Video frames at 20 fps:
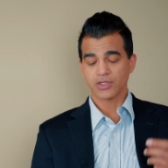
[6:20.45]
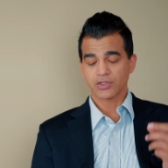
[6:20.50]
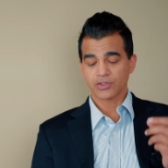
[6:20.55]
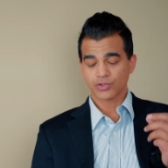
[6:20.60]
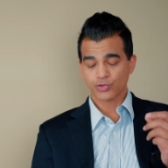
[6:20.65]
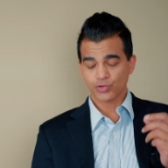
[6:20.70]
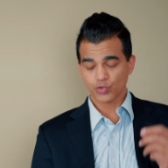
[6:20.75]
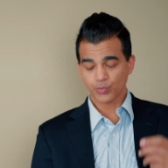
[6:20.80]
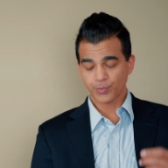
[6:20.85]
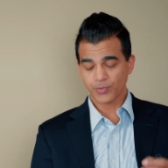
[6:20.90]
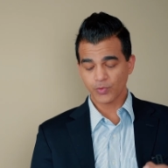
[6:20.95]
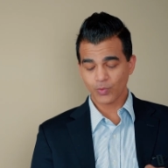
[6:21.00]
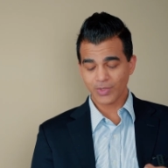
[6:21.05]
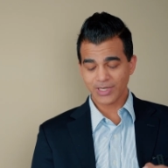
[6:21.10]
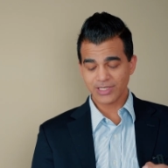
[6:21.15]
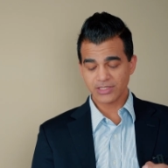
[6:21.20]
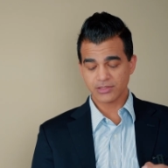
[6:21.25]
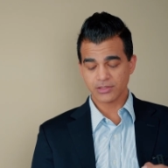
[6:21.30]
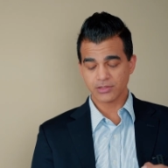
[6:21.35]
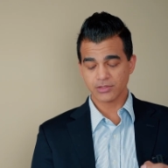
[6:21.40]

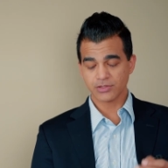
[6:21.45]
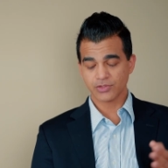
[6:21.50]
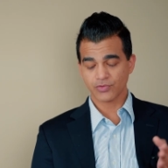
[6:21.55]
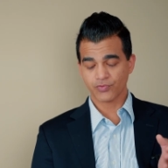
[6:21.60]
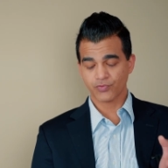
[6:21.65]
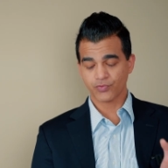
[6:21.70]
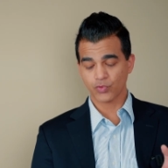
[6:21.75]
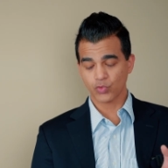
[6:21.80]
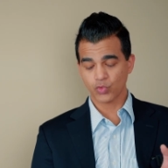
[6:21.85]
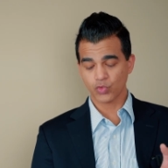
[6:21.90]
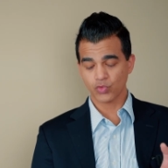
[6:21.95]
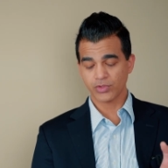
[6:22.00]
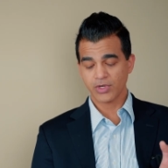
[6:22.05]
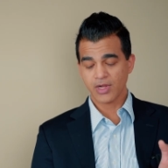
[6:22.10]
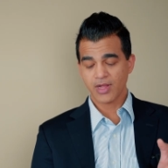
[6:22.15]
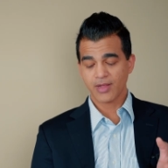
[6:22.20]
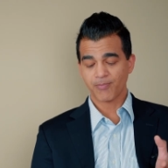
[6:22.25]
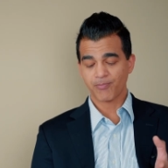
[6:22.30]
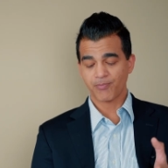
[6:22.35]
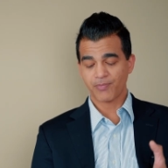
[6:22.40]
supervisors, food,
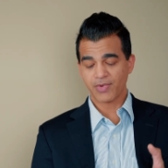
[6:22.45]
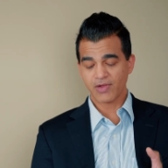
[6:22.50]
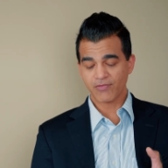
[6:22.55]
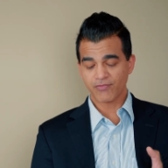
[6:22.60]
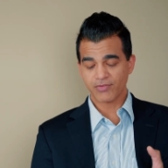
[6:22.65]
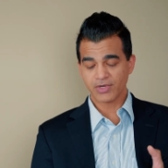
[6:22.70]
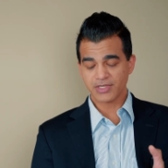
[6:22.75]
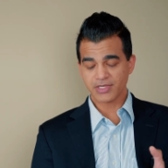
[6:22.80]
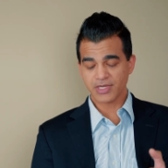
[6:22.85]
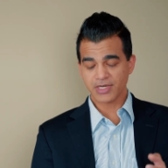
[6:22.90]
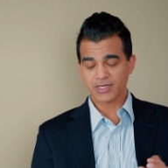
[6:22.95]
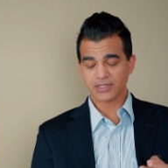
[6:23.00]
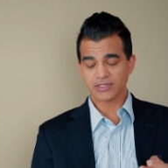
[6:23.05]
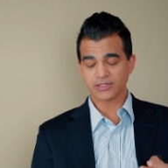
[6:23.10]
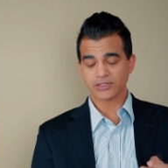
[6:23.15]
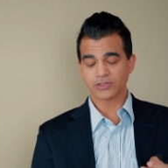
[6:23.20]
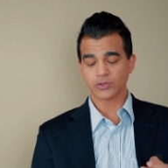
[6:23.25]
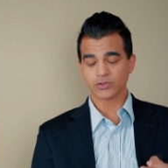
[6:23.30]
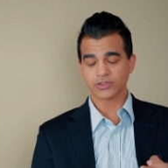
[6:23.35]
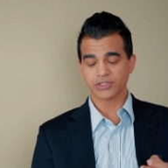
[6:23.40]
beverage and
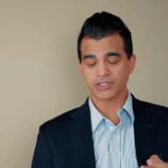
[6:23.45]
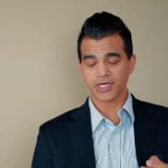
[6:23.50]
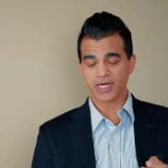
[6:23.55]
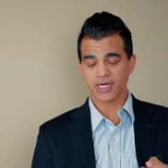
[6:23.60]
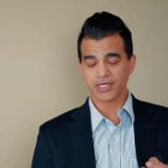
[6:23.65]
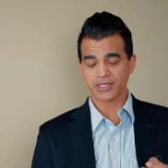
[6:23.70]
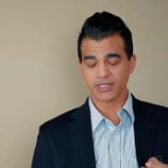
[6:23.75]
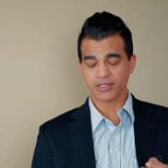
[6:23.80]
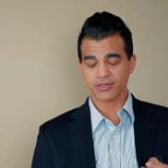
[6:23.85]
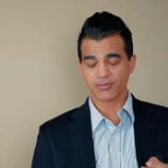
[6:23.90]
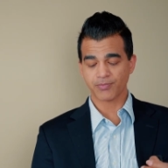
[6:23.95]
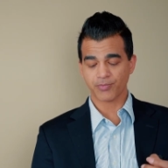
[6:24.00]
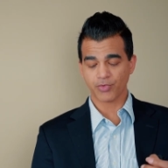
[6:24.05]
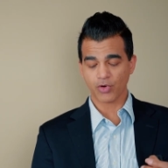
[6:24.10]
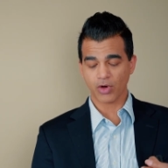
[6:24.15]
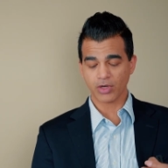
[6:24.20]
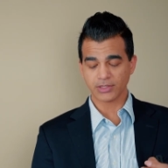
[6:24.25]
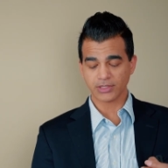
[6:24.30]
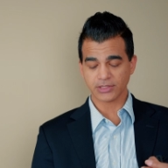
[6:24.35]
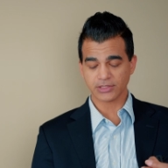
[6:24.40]
associated
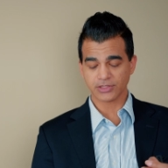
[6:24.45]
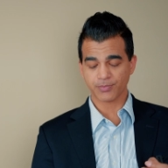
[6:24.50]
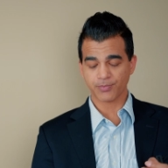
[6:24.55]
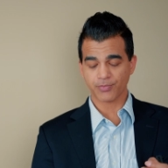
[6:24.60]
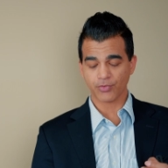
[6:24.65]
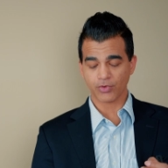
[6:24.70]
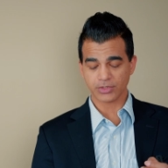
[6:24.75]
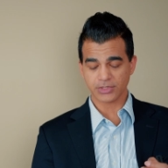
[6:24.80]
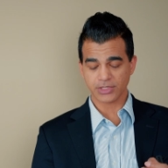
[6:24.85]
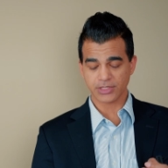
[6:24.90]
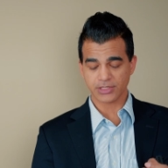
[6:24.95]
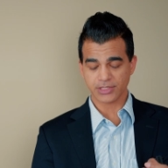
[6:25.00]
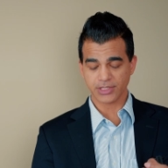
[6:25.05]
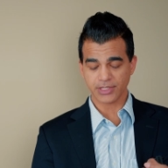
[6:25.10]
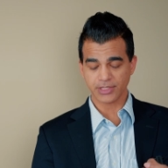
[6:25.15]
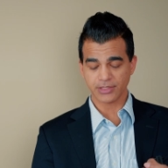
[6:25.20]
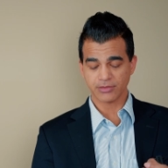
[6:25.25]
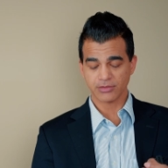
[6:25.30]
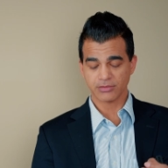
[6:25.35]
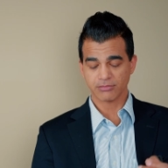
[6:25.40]
products
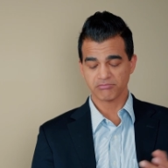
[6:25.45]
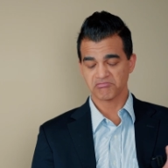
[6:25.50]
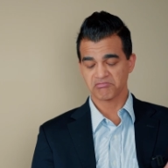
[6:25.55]
processing,